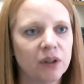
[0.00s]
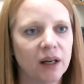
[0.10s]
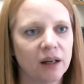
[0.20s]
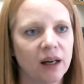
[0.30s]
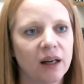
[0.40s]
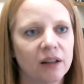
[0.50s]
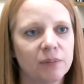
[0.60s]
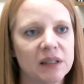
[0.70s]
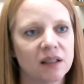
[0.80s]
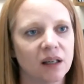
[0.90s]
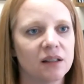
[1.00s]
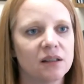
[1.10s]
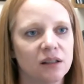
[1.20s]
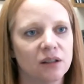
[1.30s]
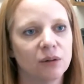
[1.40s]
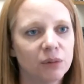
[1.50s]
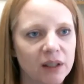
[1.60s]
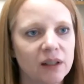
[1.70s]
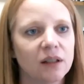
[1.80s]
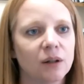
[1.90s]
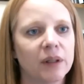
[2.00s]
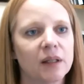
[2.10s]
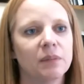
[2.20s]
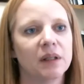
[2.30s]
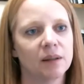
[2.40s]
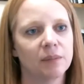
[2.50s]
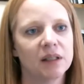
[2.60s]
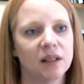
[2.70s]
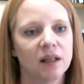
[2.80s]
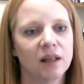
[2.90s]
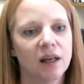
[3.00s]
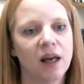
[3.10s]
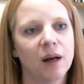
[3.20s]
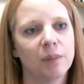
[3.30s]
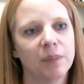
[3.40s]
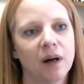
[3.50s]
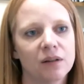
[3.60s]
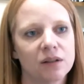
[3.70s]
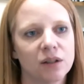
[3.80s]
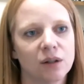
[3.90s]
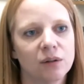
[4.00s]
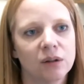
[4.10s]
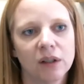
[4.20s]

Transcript: gut health besides, you know, we're eating our wheat, but something to help also